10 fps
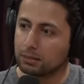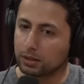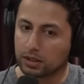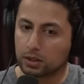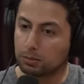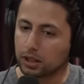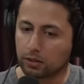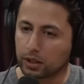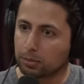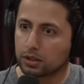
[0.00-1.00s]
like, this is gonna be a
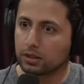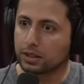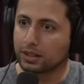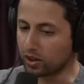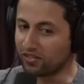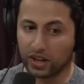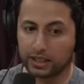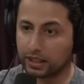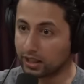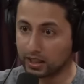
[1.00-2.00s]
great opportunity. So I
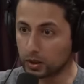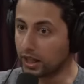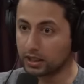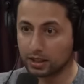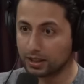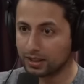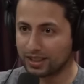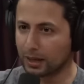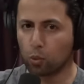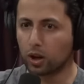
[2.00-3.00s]
find out I get selected.
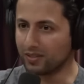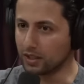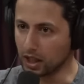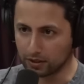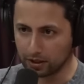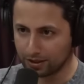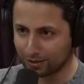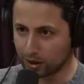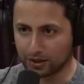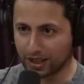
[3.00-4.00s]
I think I'm one of
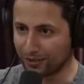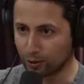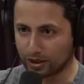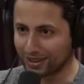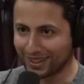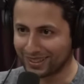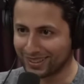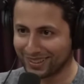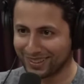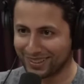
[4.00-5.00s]
11, one of 11 who get
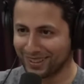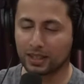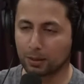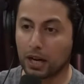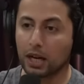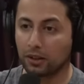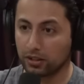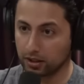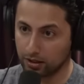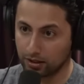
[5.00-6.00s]
selected. It's at the
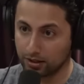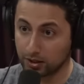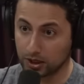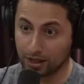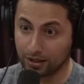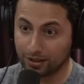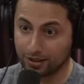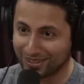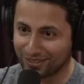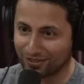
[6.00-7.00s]
Paramount Theater in
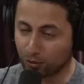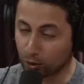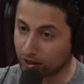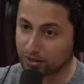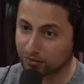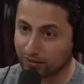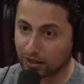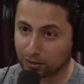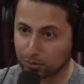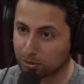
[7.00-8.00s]
Seattle. It's a big place.
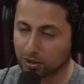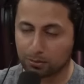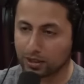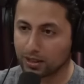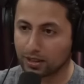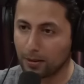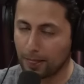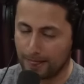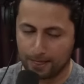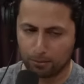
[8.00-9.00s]
4,000, 5,000 people, something, something
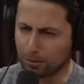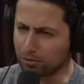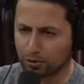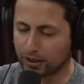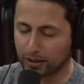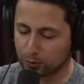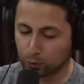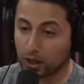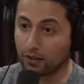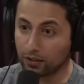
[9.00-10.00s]
like, that. like, that. Maybe
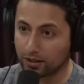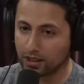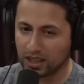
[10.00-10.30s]
3,000, whatever.